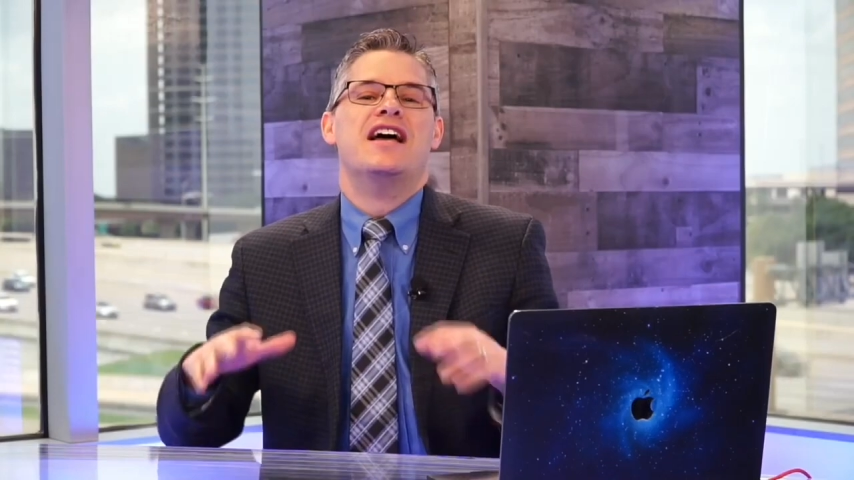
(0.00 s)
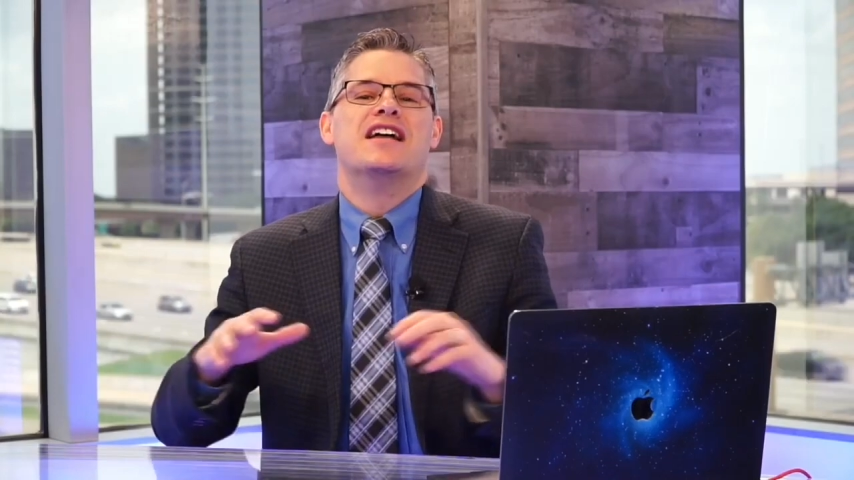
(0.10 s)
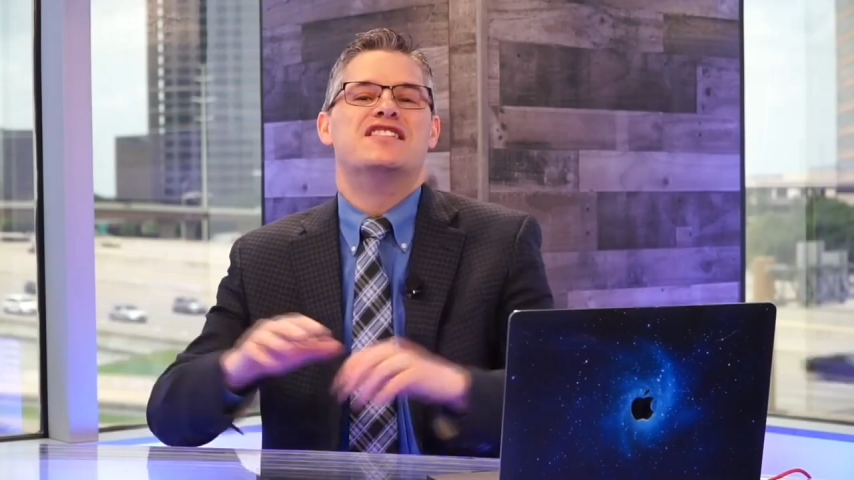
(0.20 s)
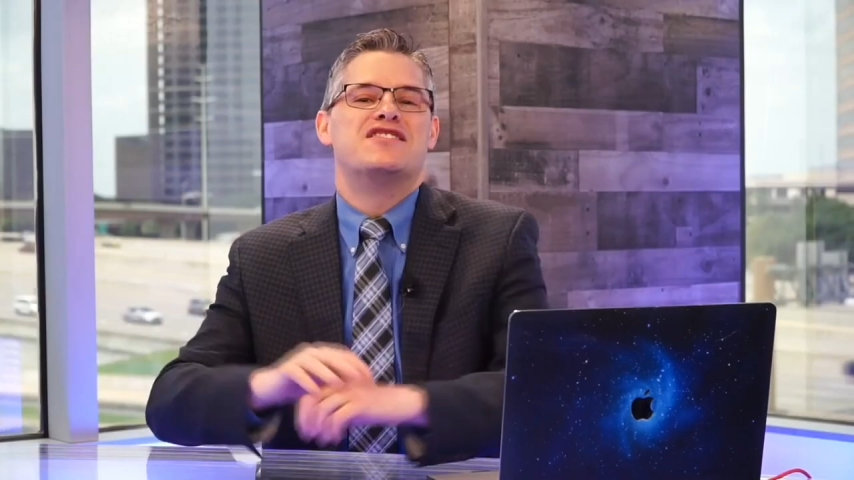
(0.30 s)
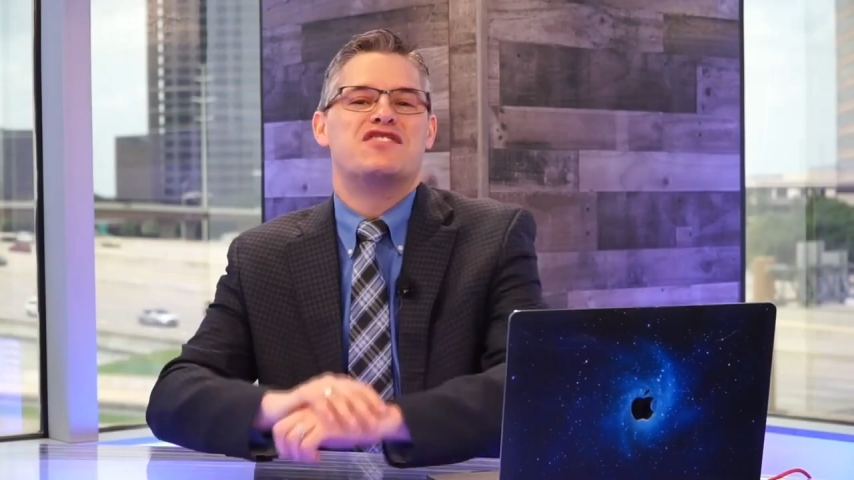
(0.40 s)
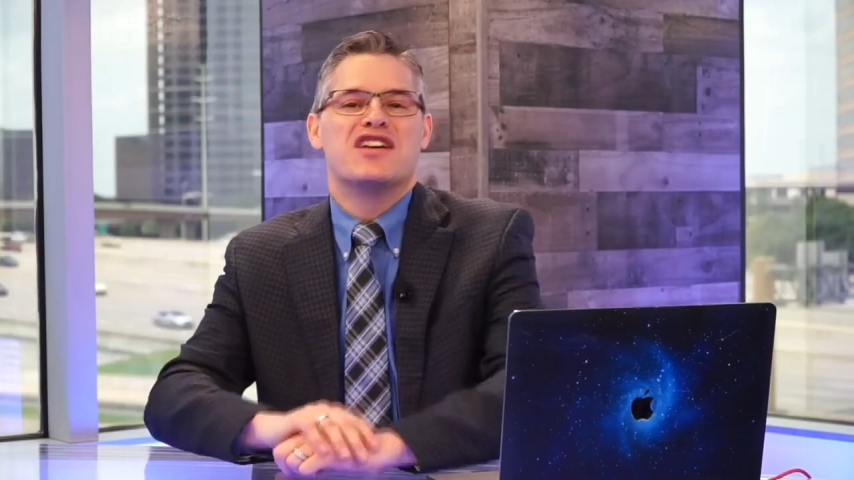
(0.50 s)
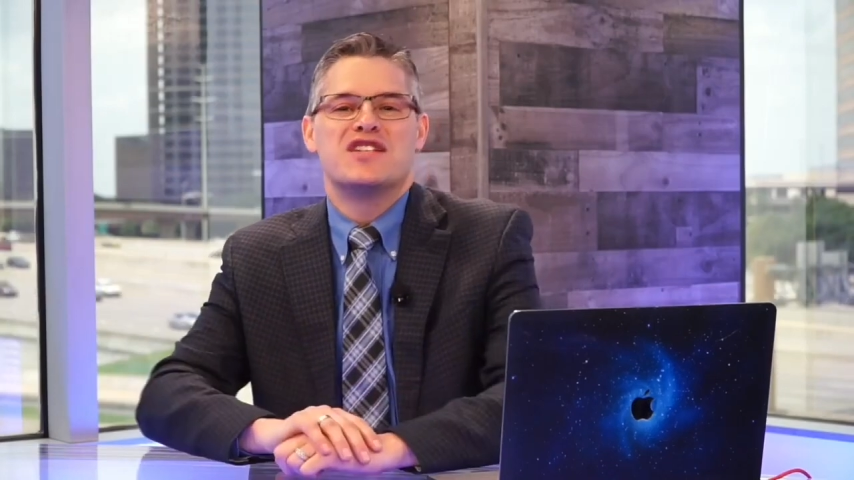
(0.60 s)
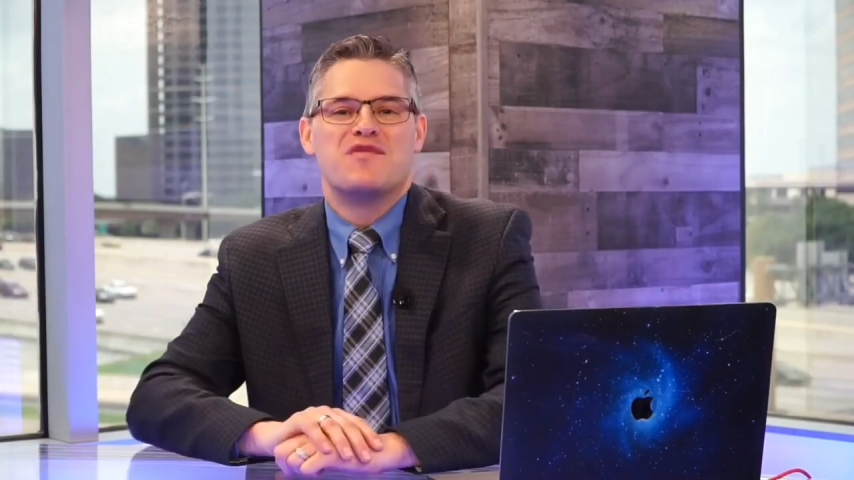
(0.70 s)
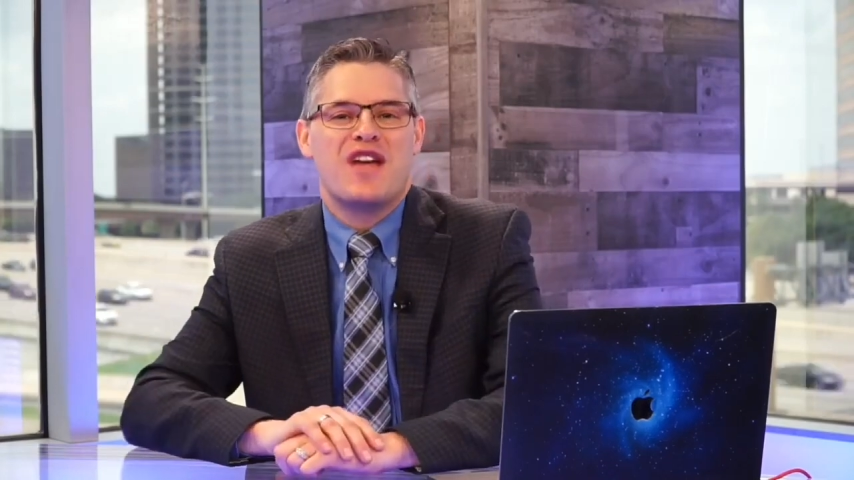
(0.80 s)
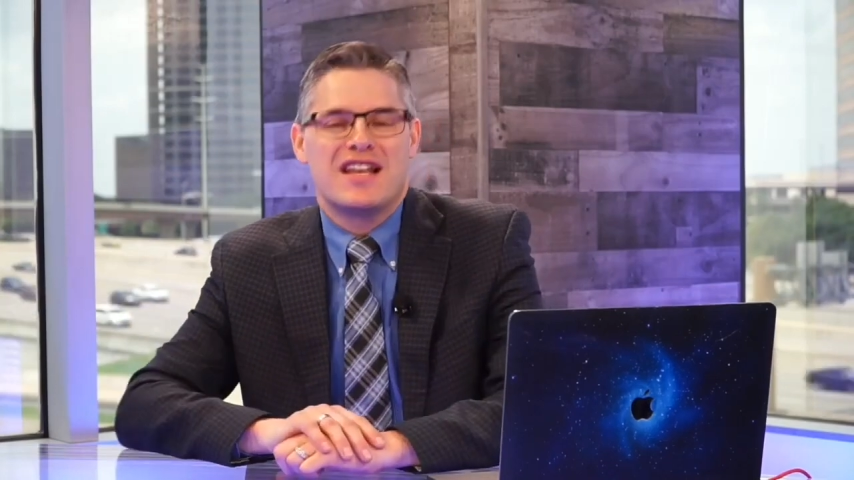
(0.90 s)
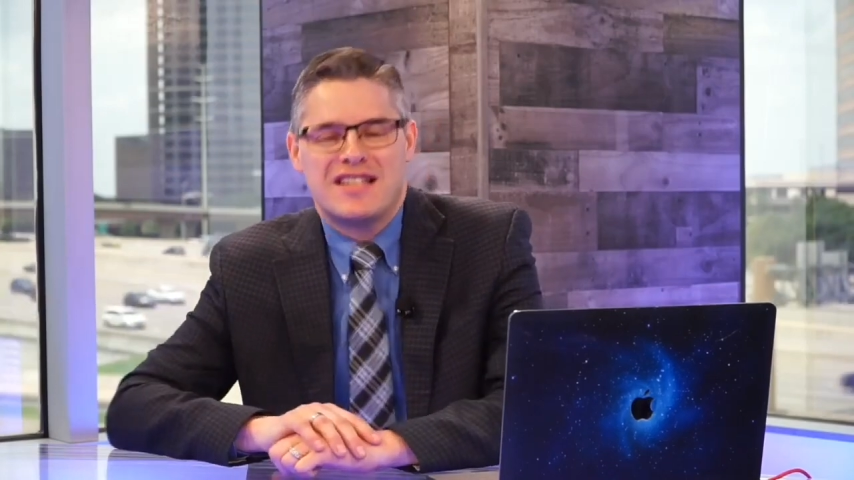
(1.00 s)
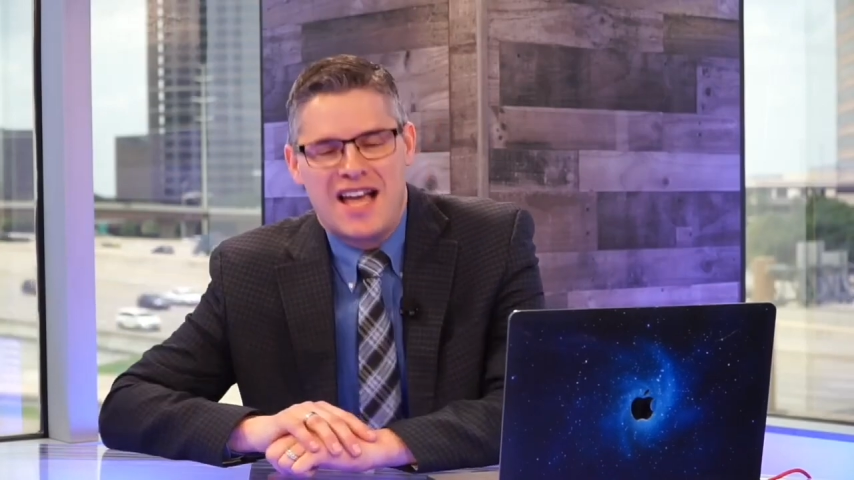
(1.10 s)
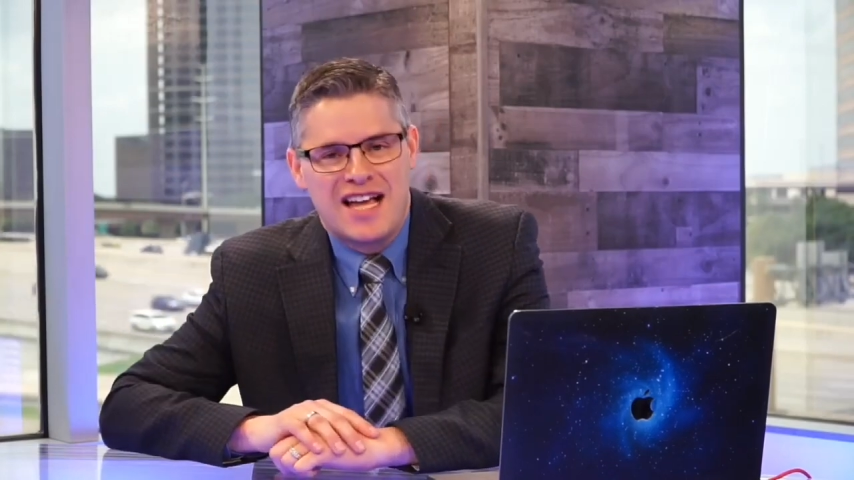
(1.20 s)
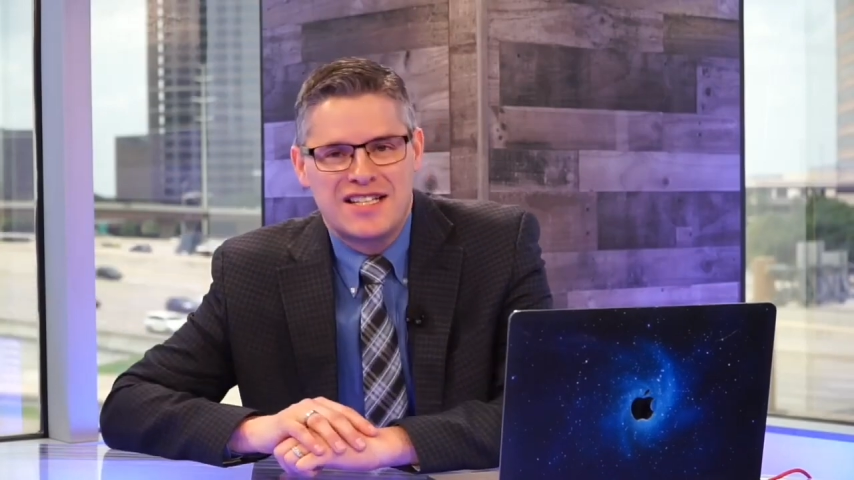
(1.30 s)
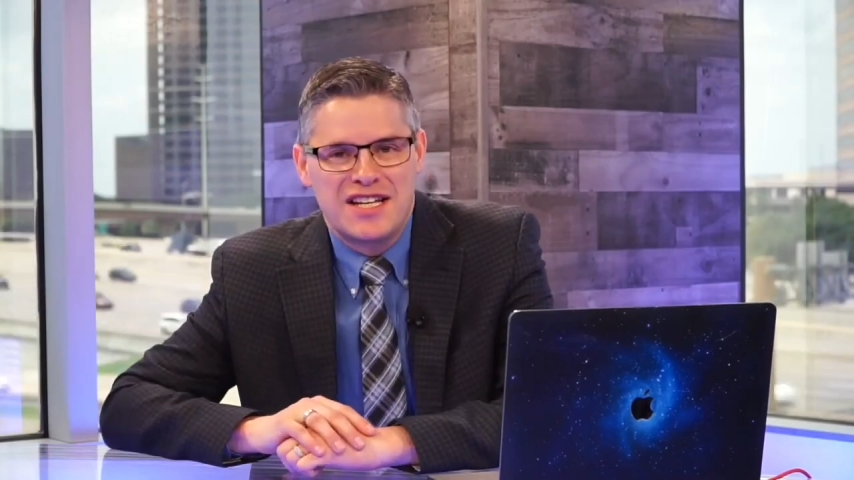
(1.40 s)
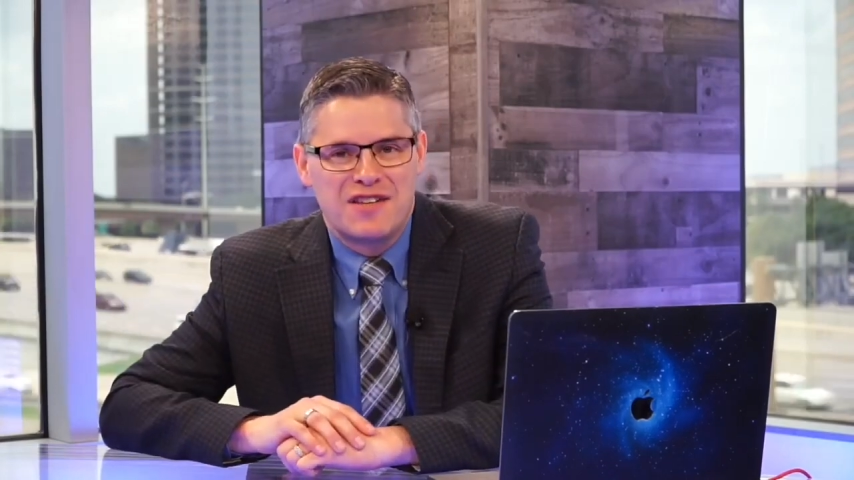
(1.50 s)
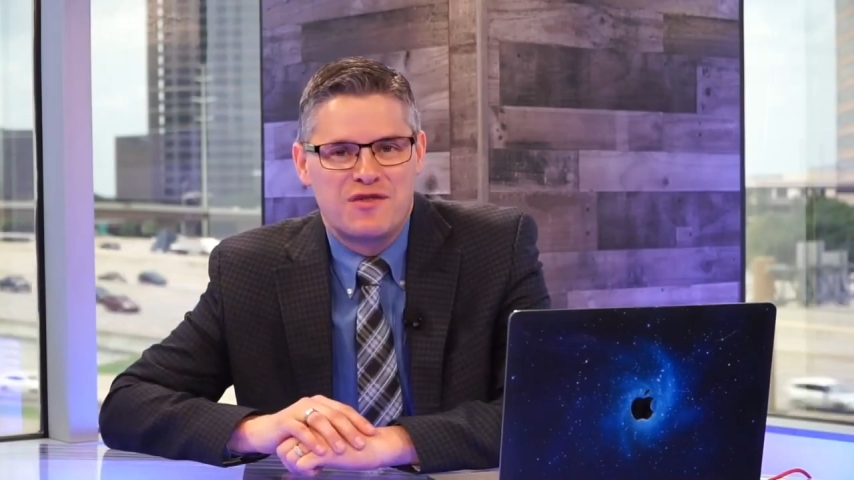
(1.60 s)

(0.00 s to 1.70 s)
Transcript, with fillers: It's just fantastic